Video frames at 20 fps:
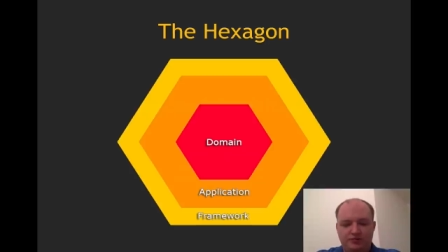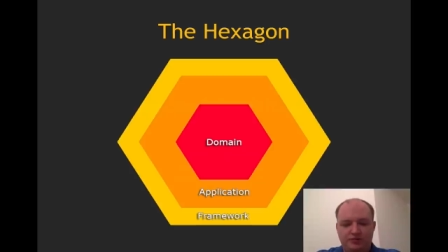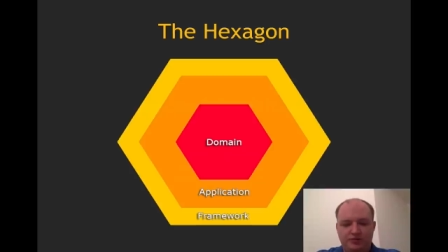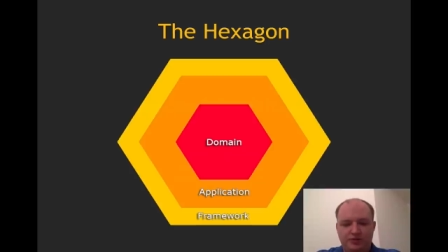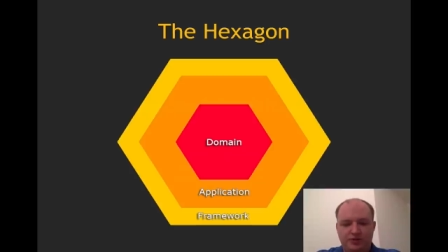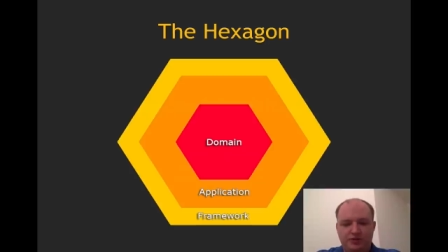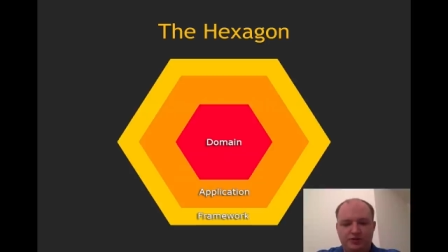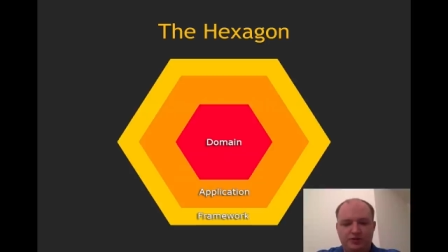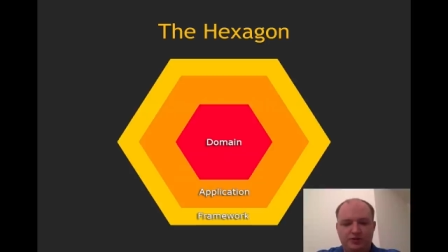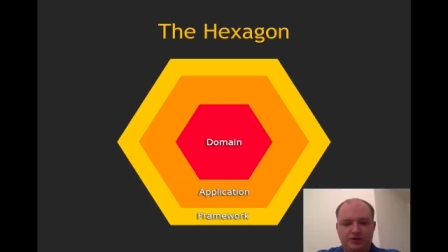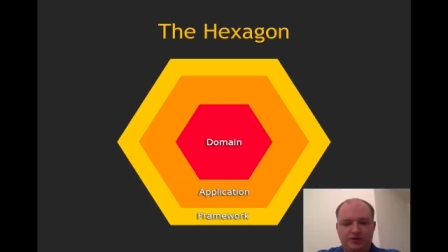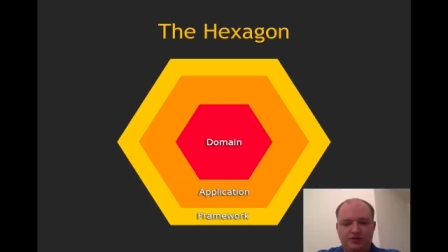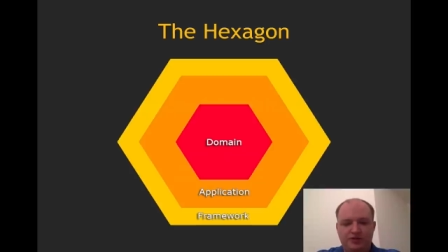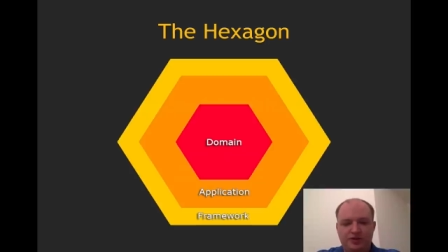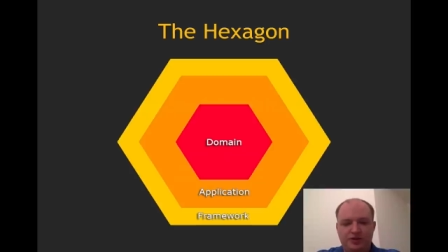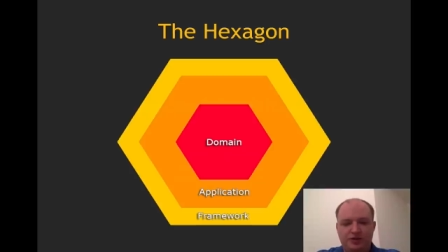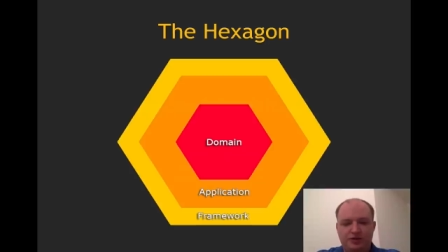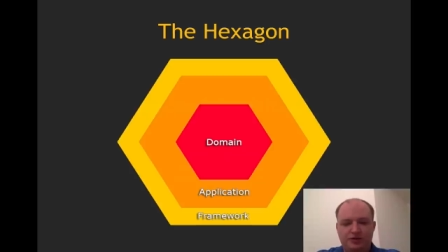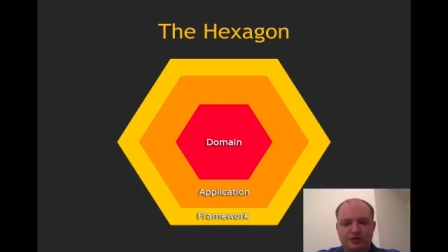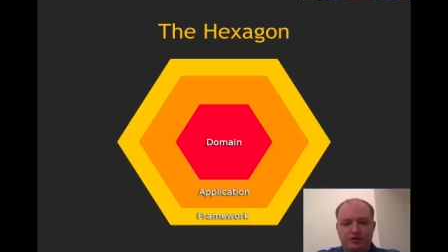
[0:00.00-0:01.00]
But if
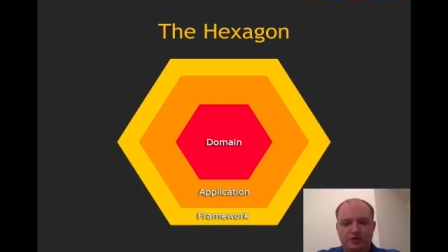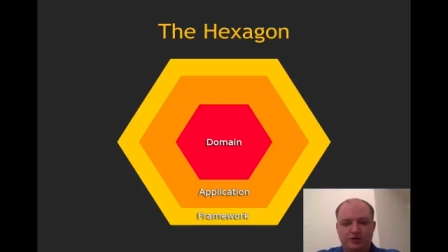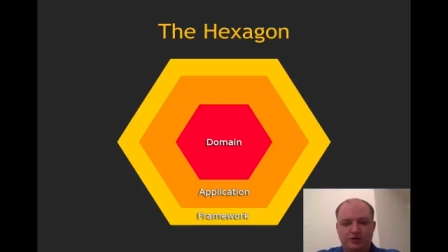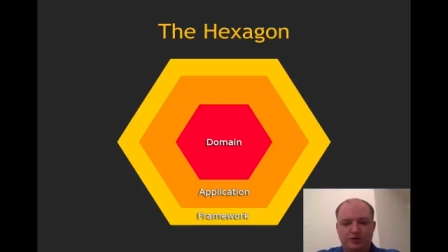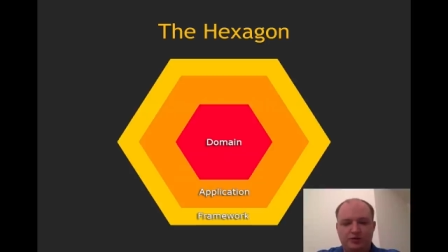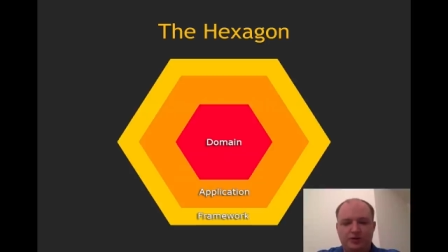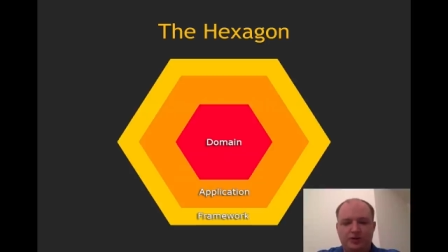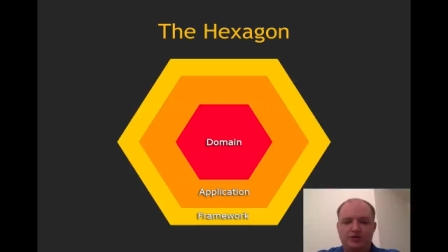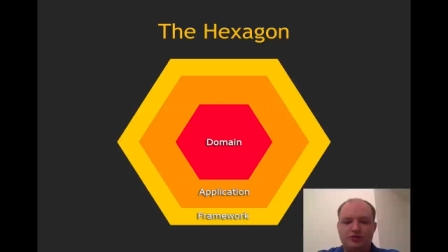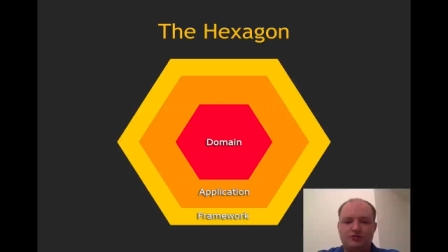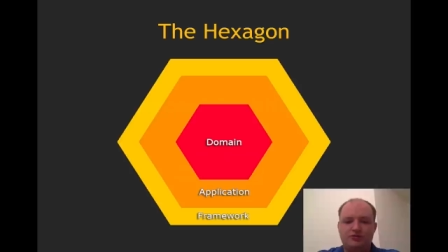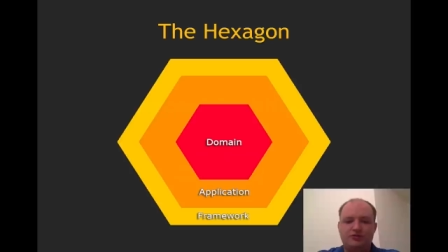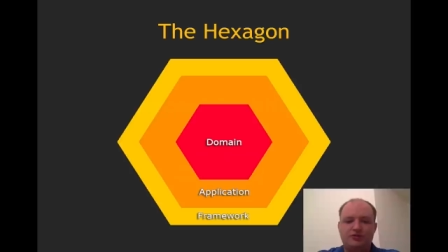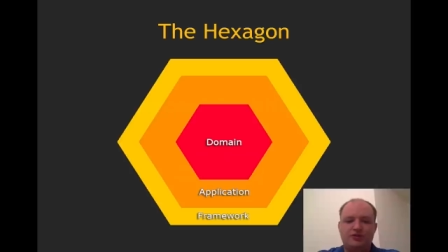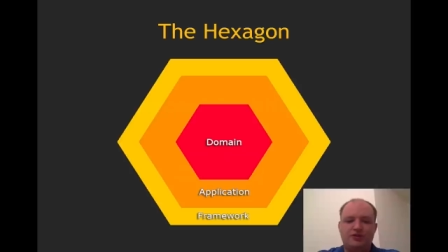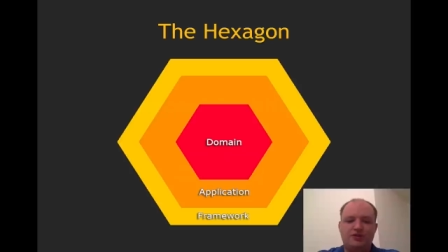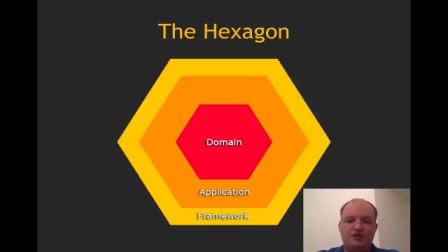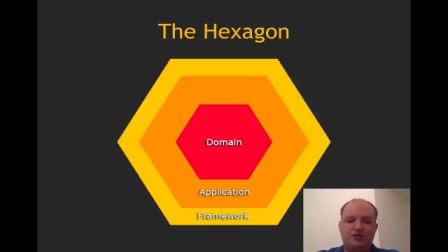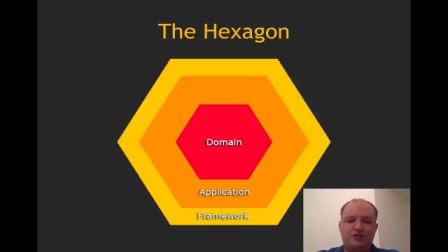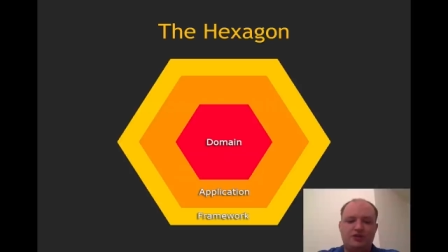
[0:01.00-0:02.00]
you don't know domain-driven
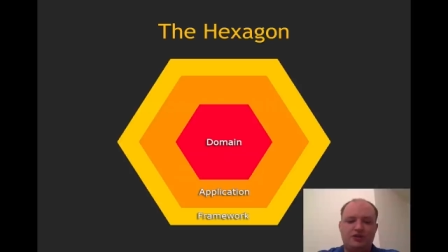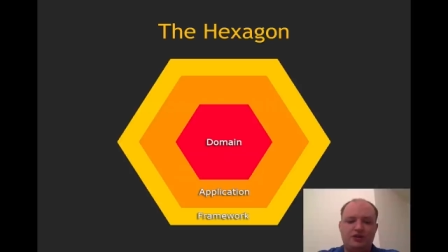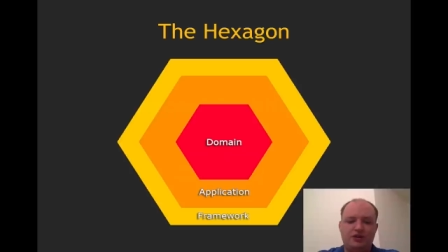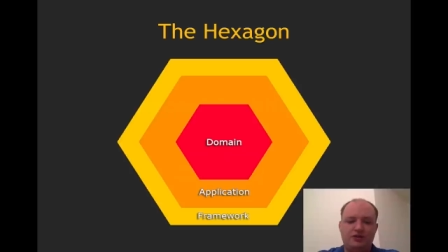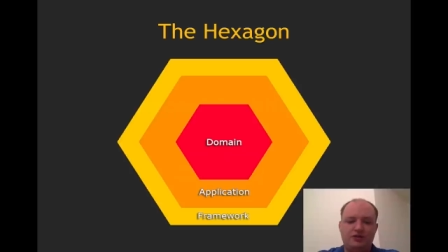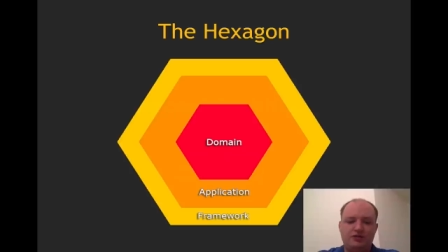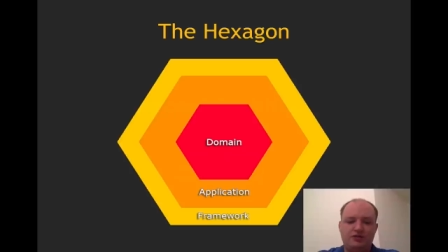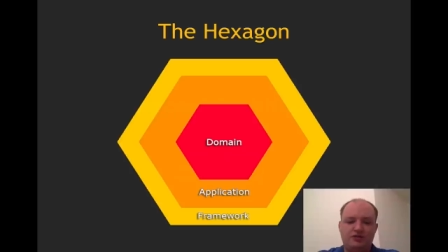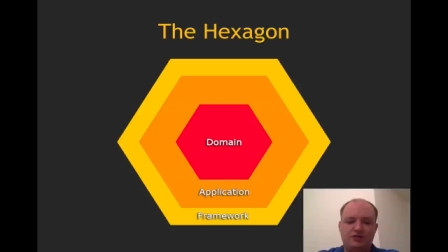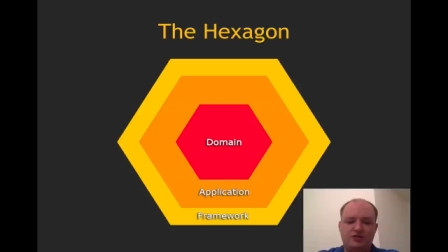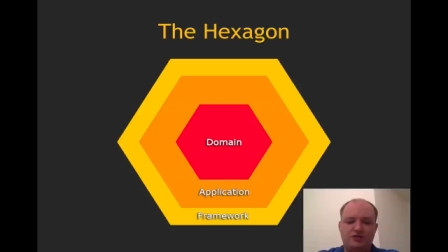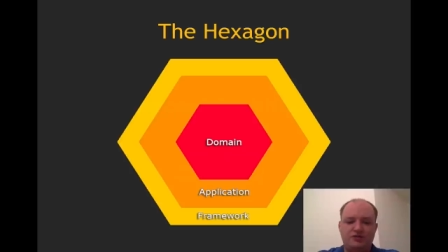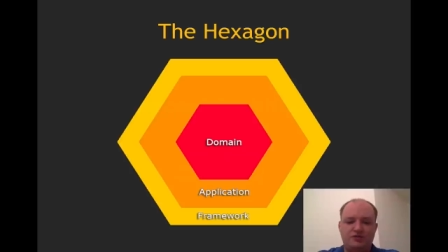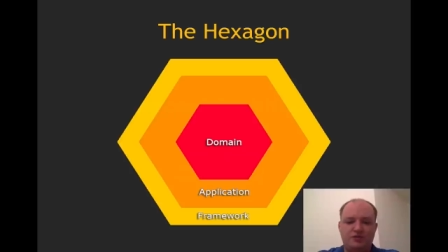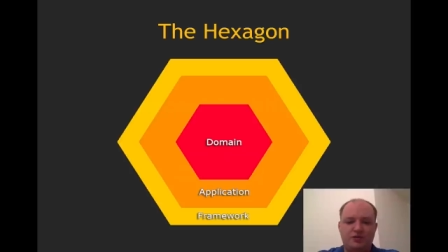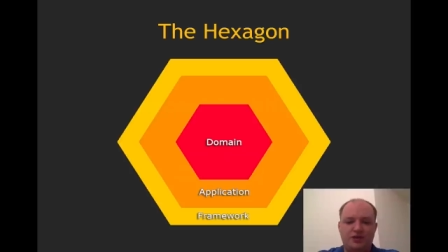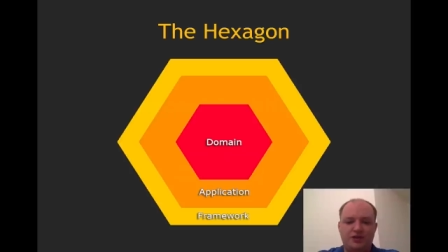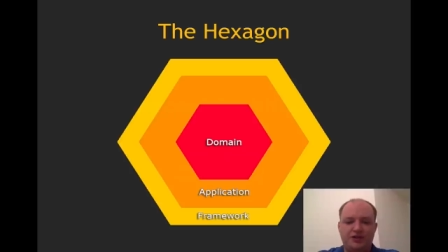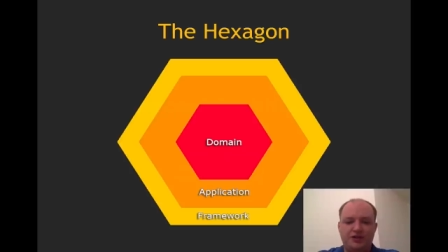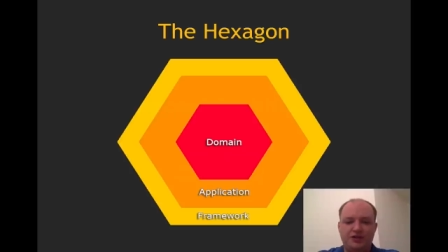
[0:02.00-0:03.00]
design, it doesn't
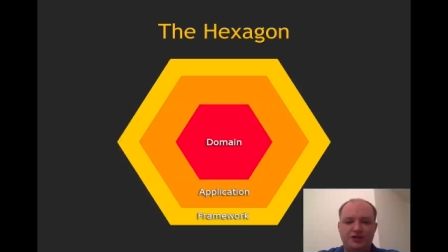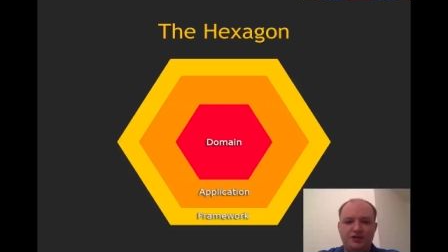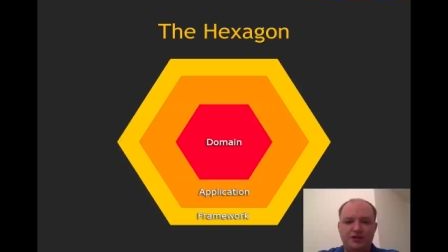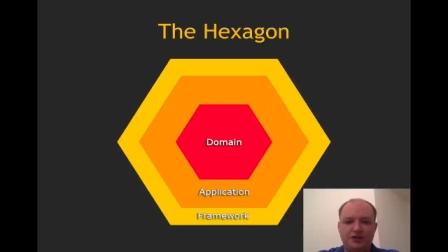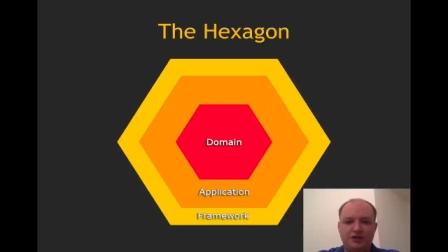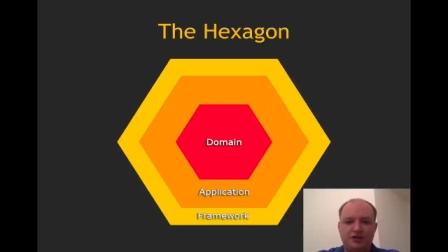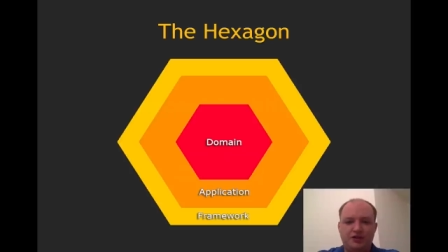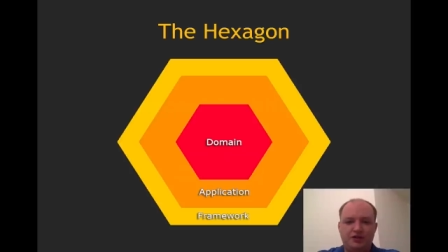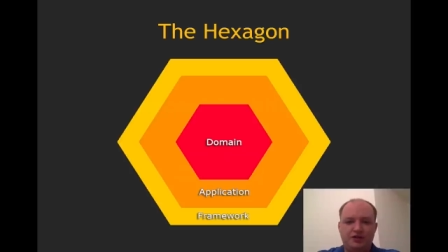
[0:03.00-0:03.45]
matter.